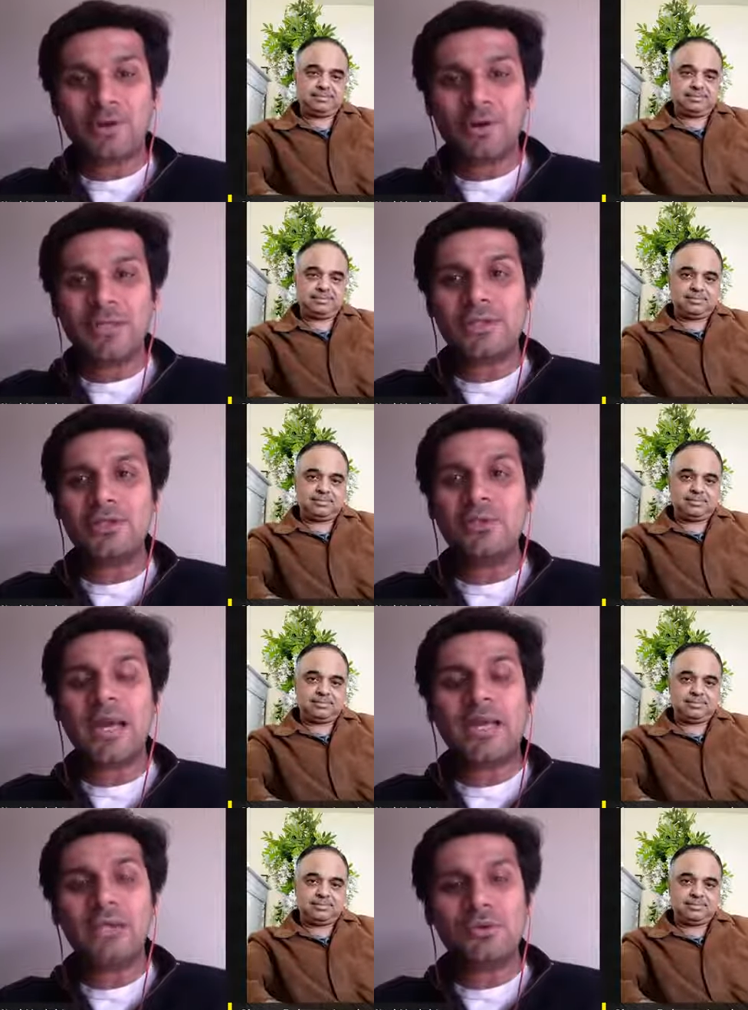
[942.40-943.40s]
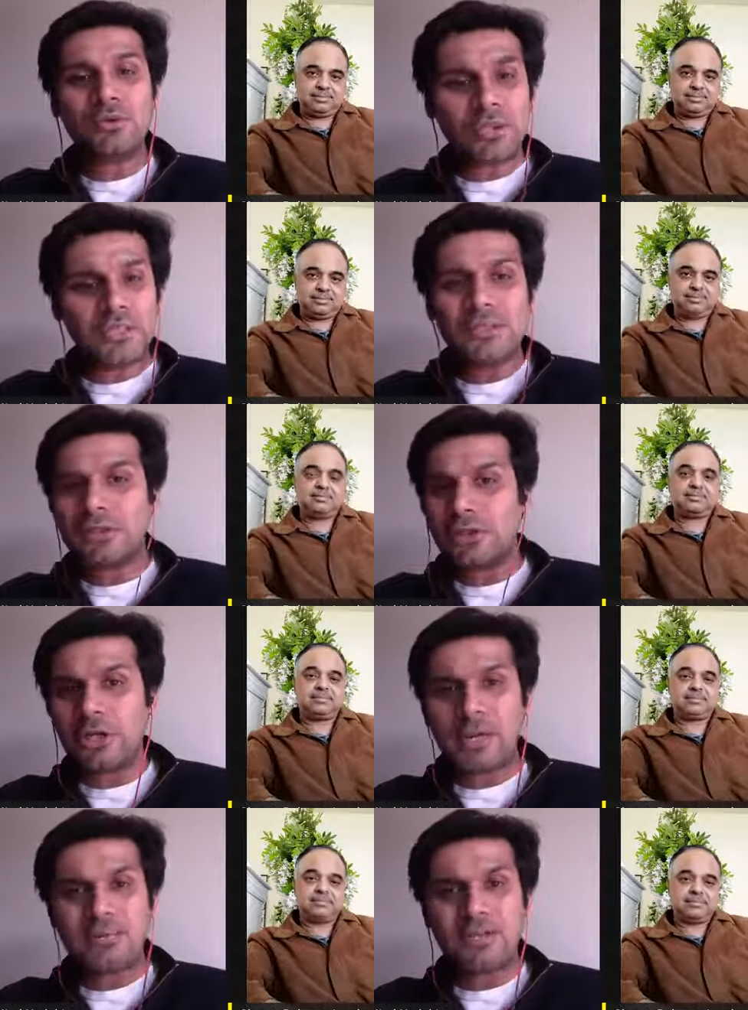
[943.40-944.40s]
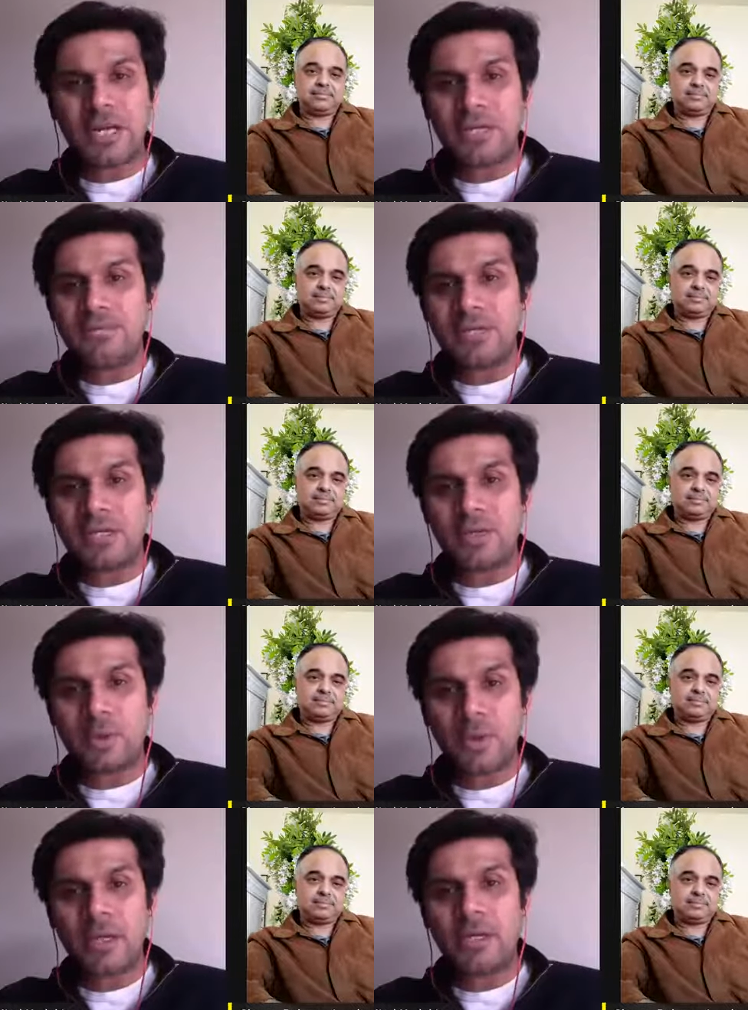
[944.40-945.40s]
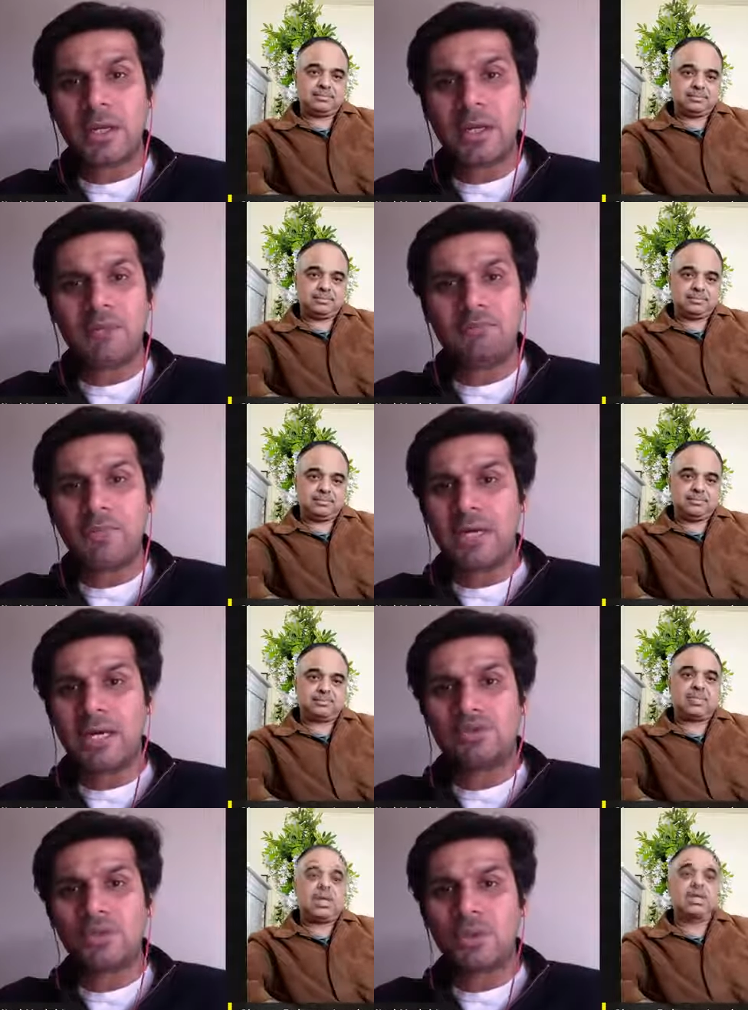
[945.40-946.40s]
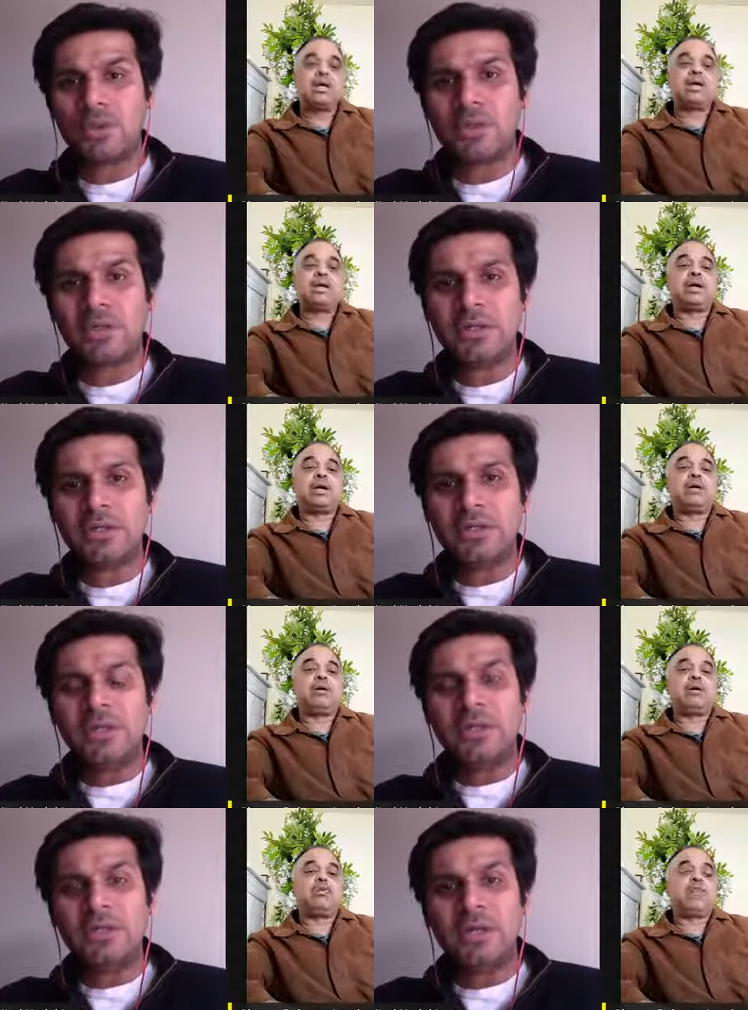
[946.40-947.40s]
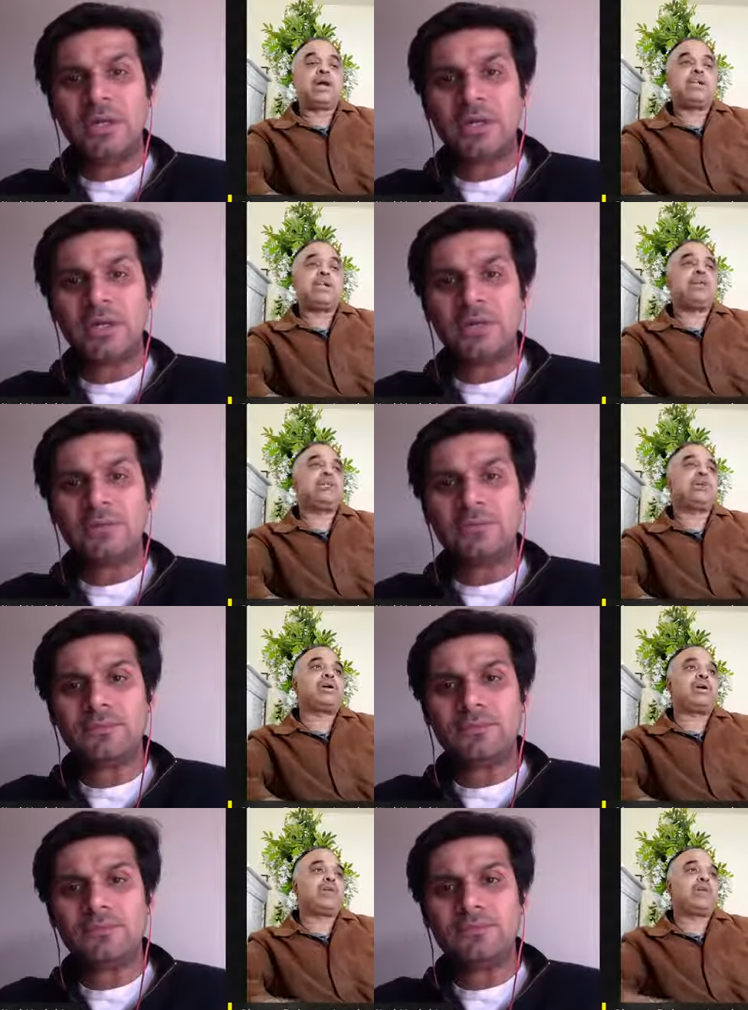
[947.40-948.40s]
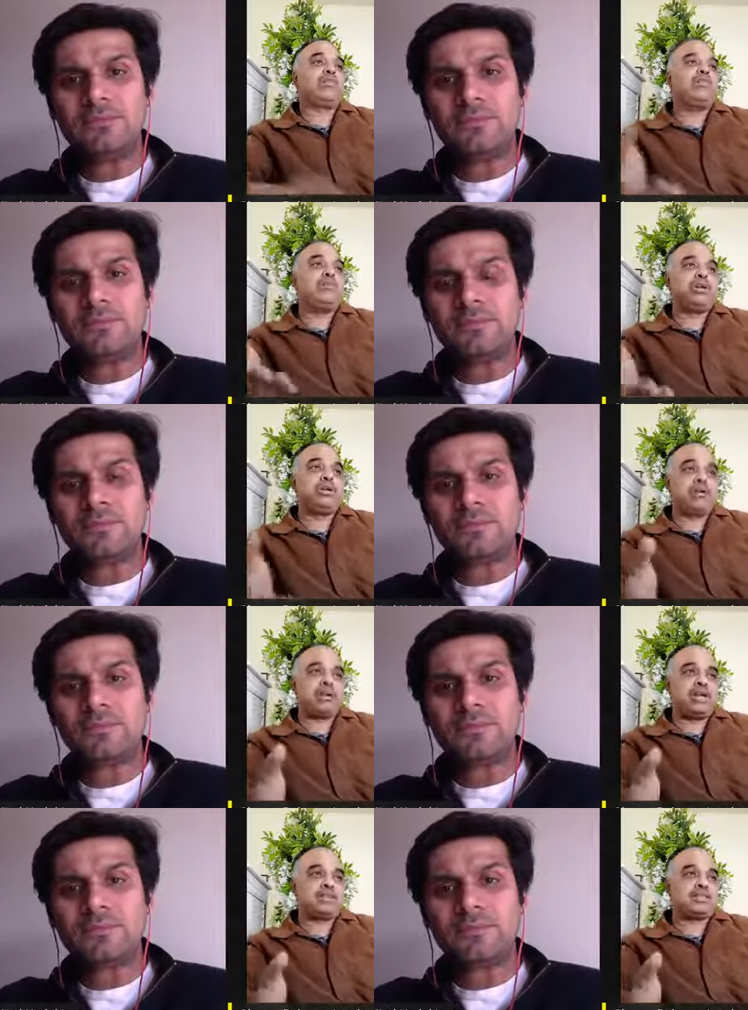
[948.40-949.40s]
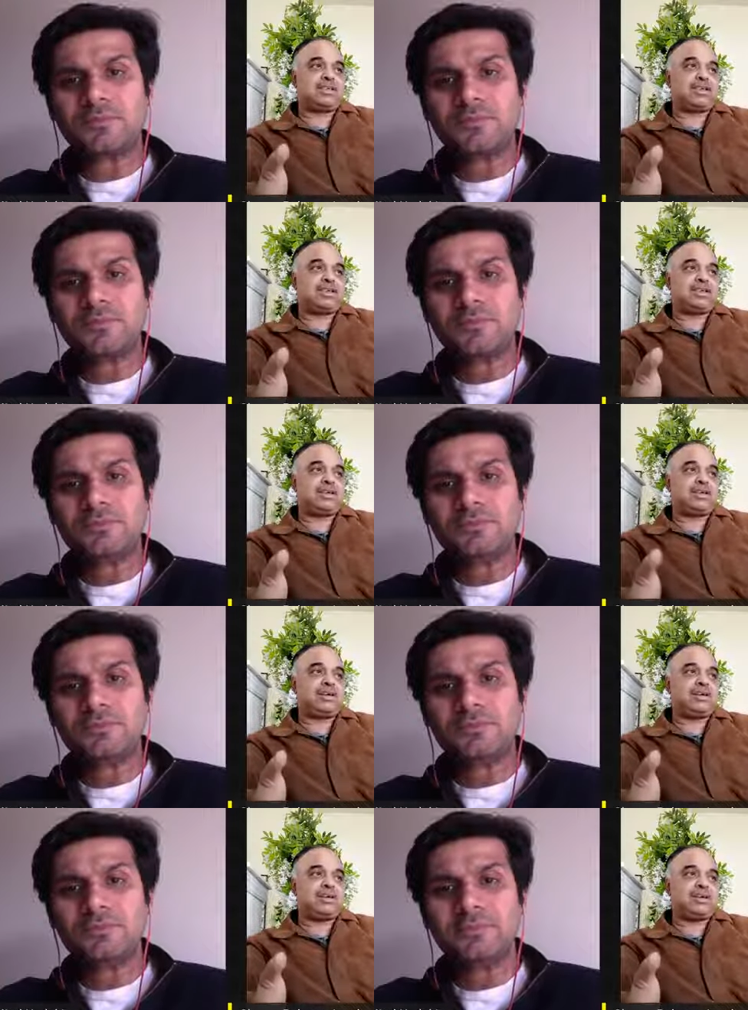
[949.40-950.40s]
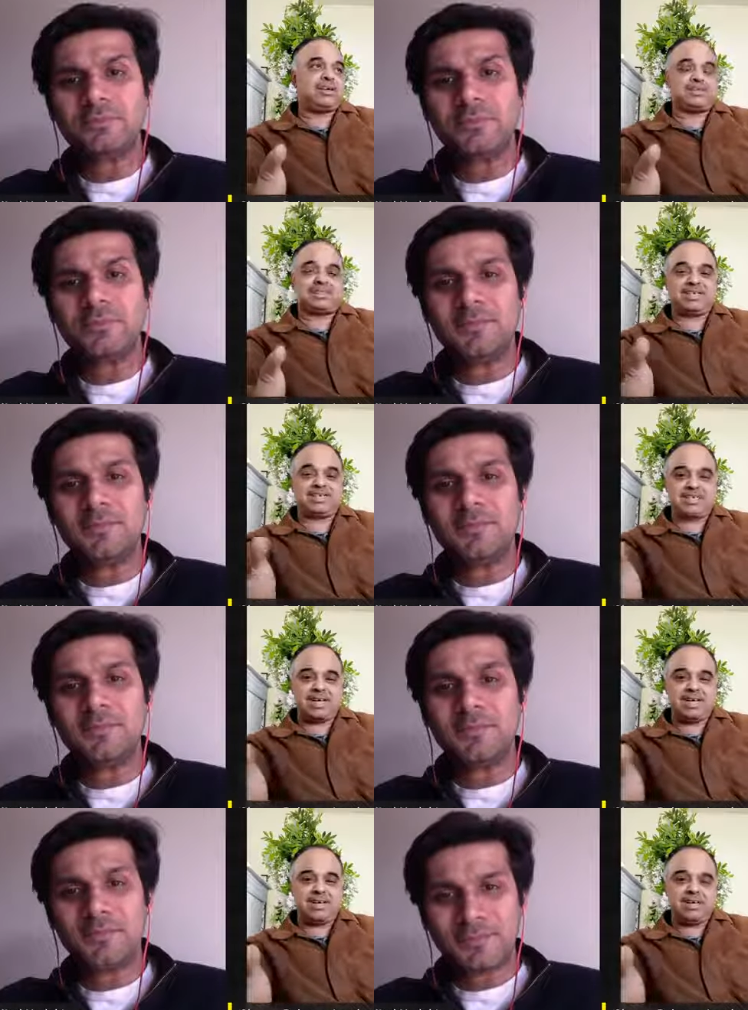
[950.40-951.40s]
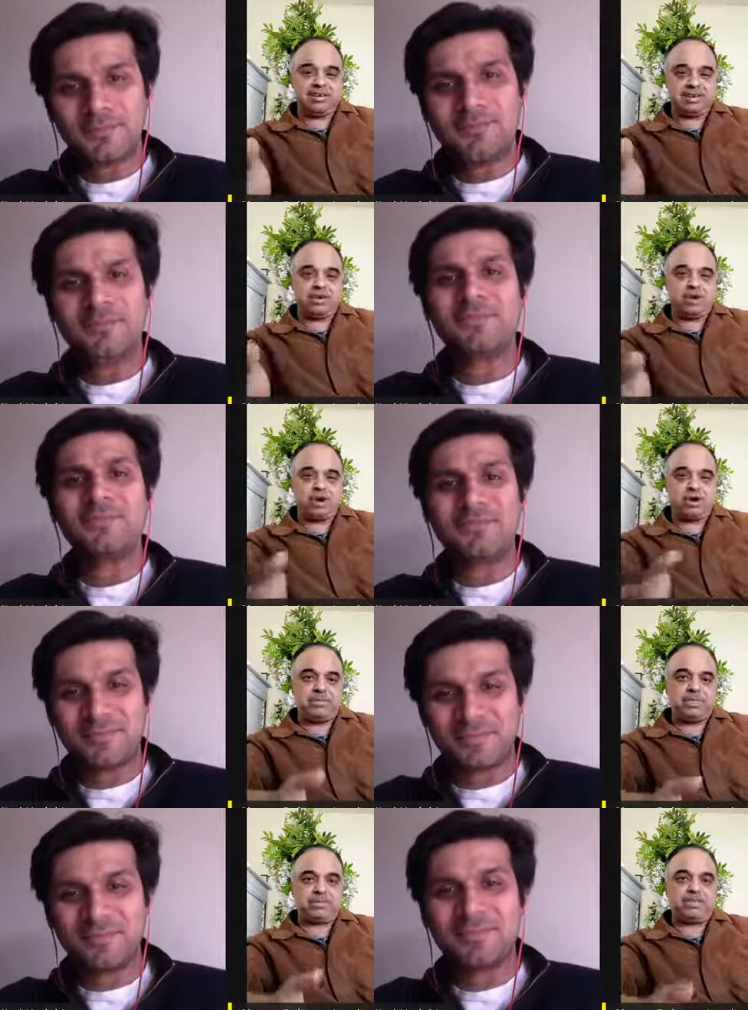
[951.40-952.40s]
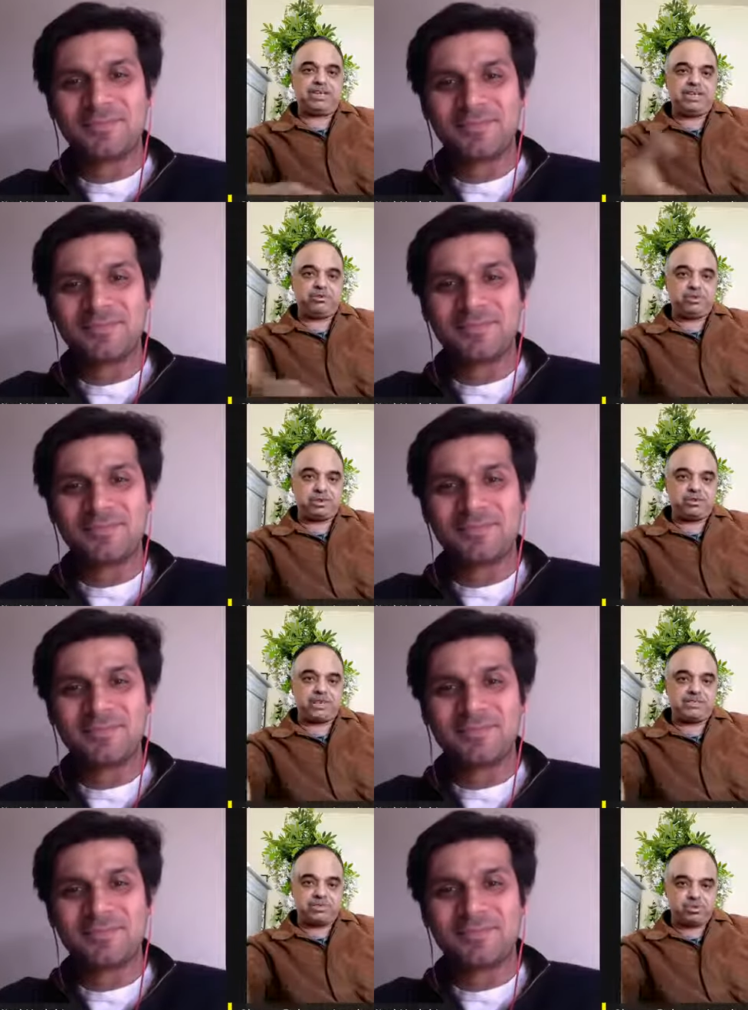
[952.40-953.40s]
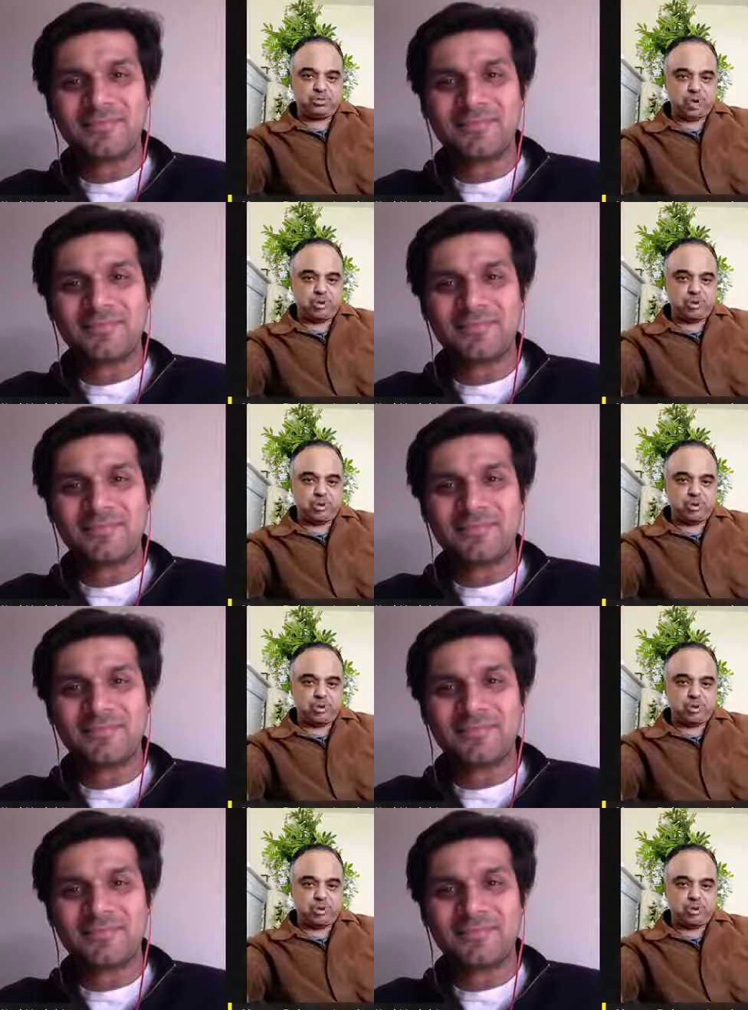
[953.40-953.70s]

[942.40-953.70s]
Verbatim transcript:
Speaker 1: talking to you. And usually the turnaround times are quick. Uh, like how soon? Uh,
Speaker 2: Any anywhere like if you need a real real uh, real estate sign, you order me today and you you get it